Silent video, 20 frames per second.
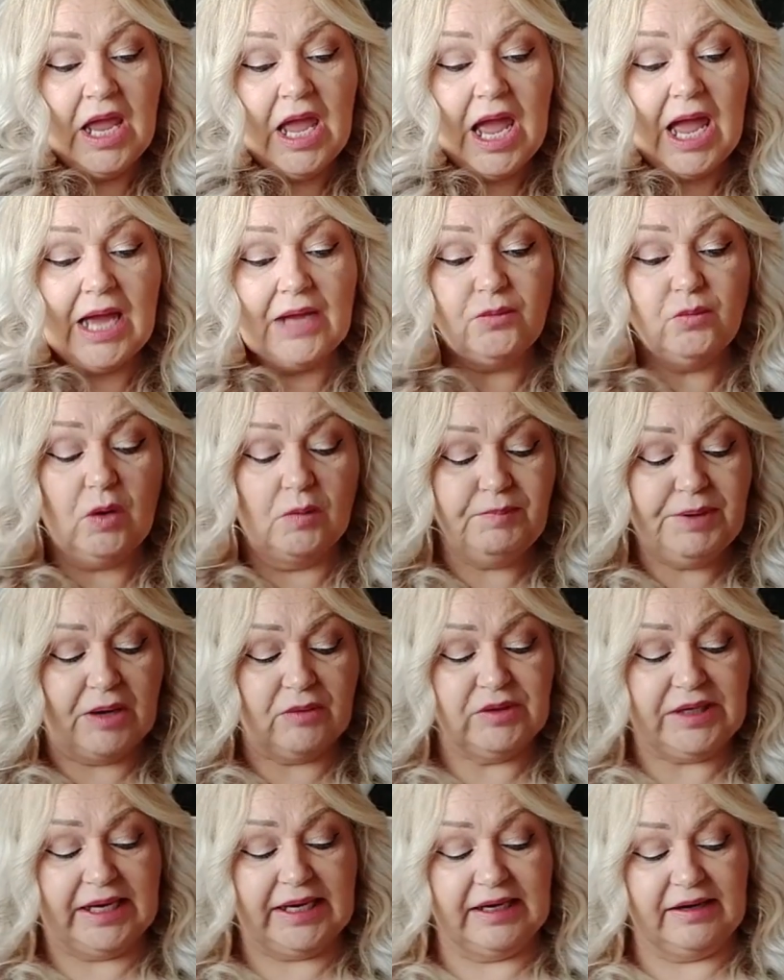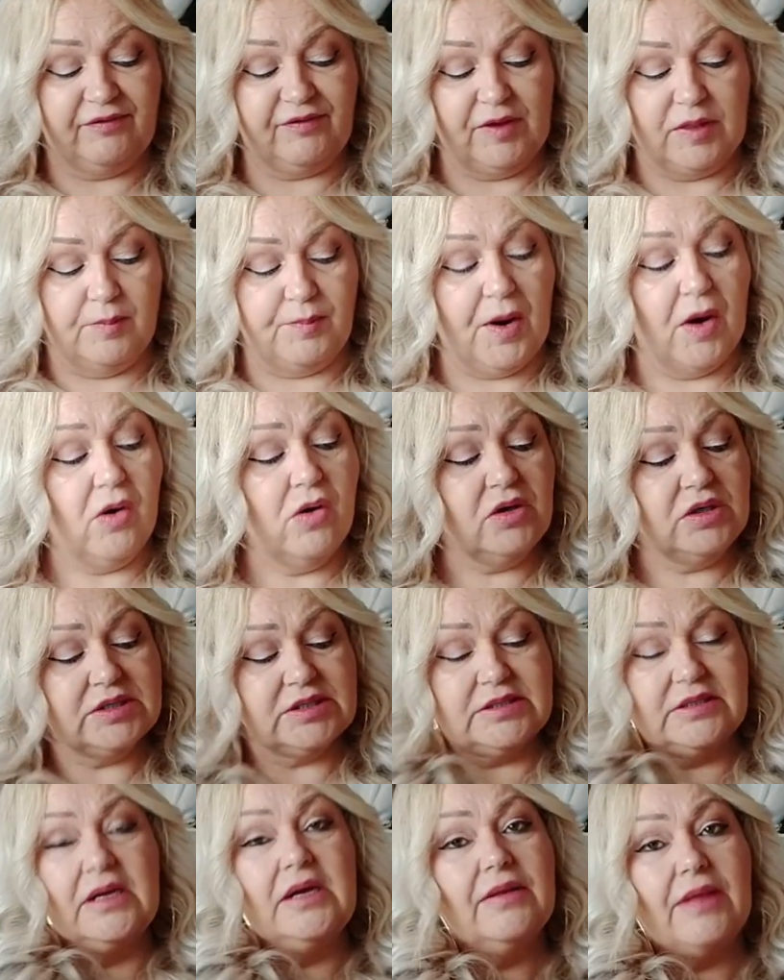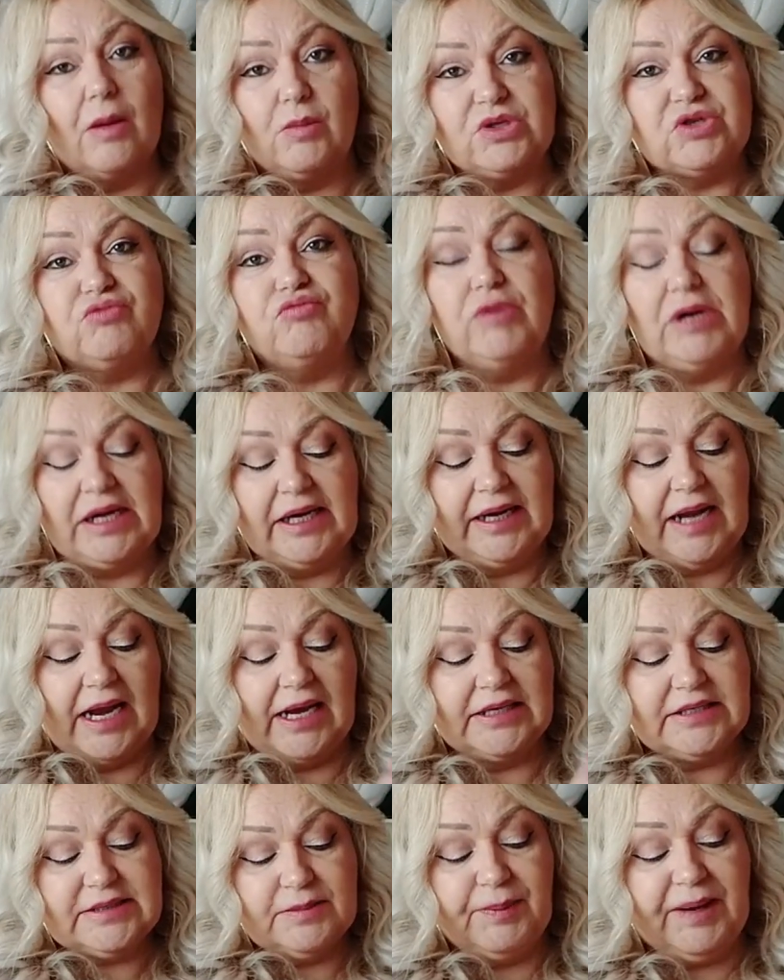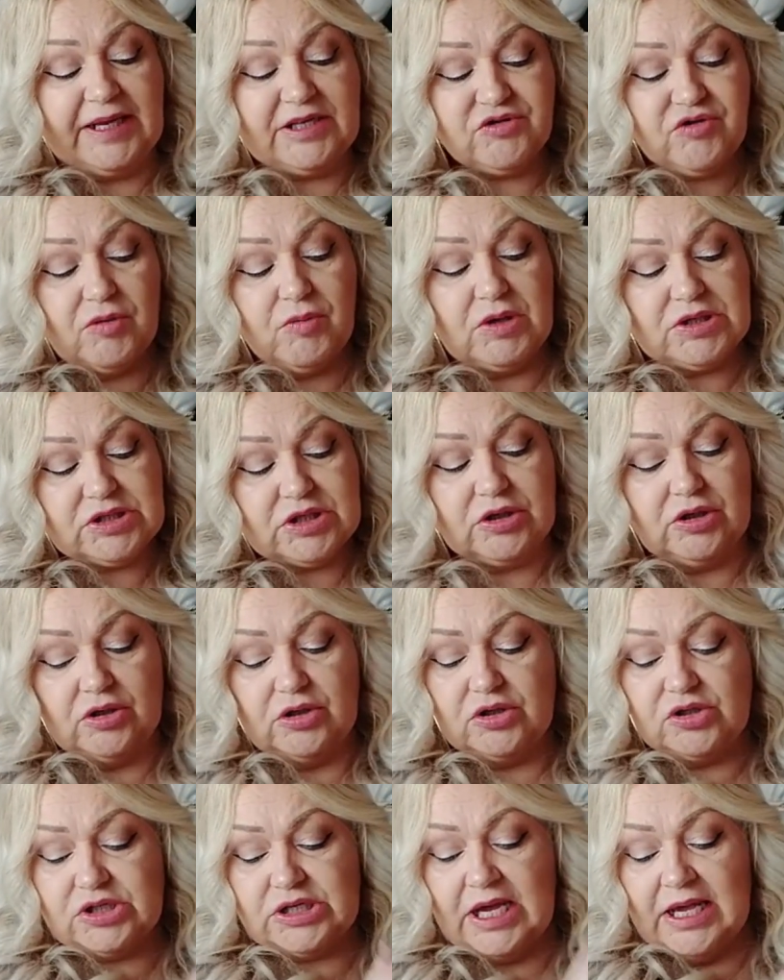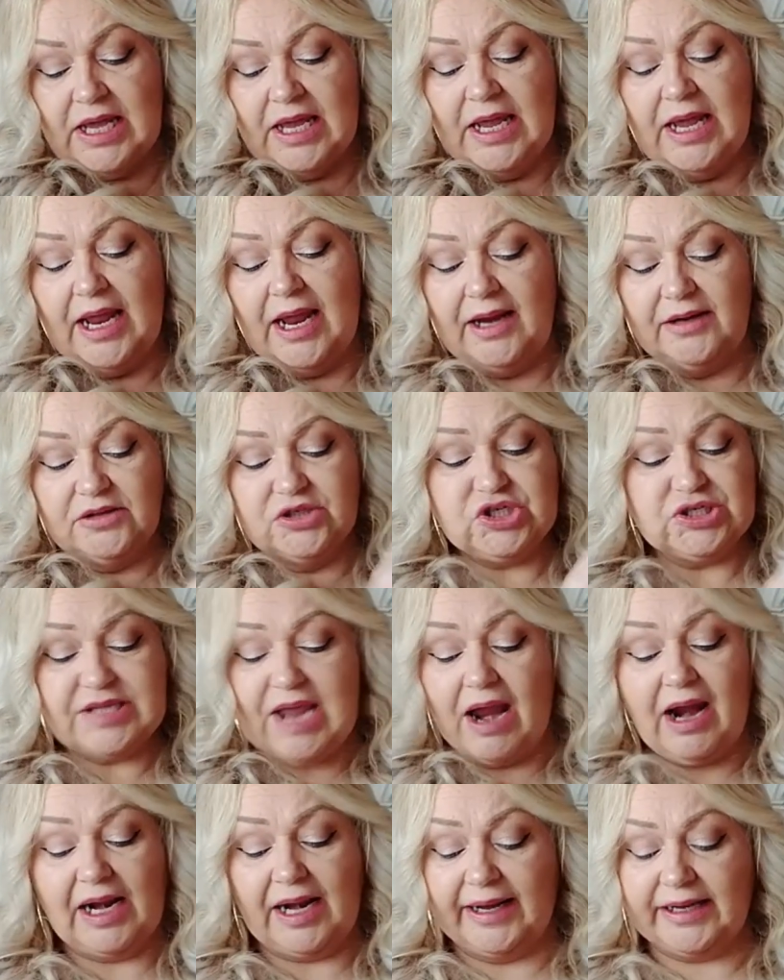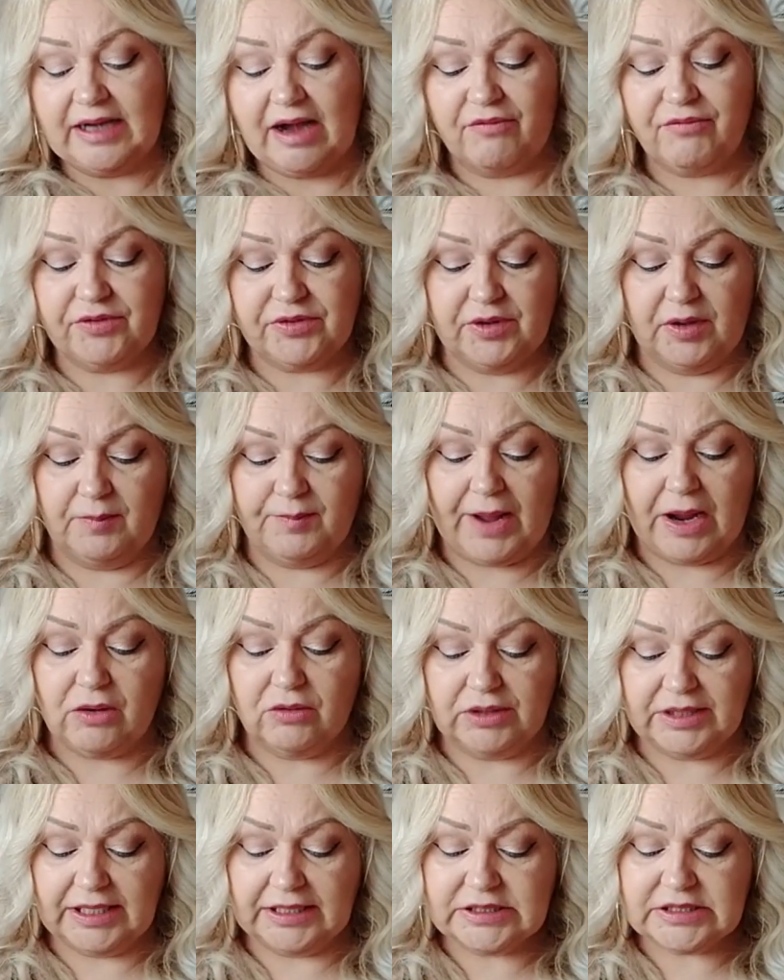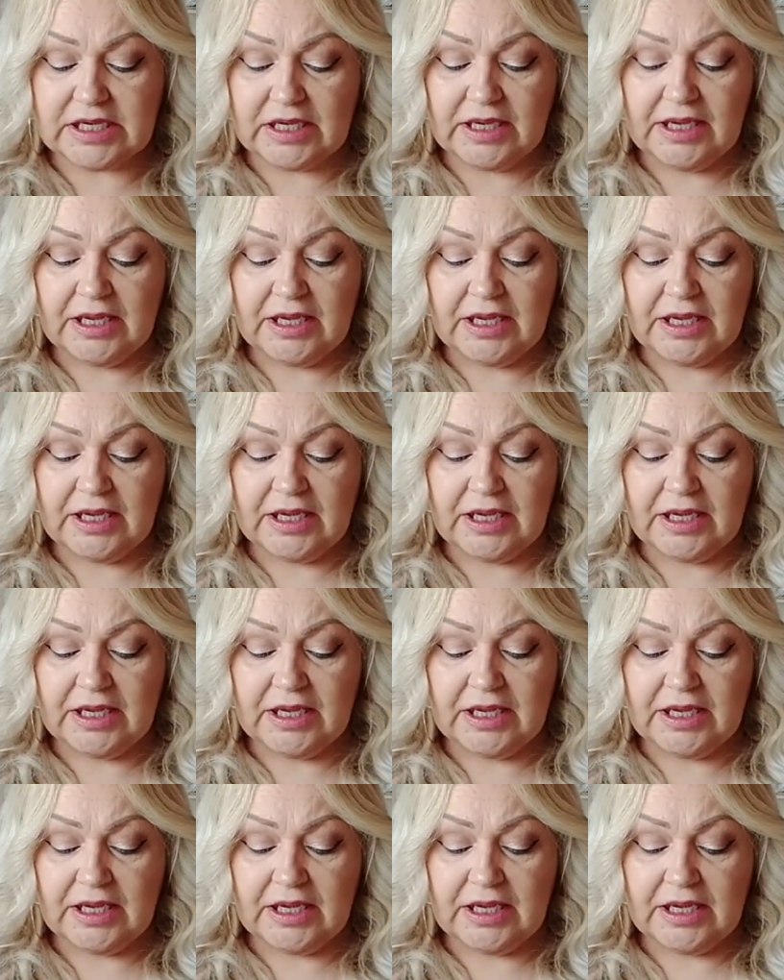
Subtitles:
And £1.80 for the box. That was really nice. The pastry was good and just I liked everything about it.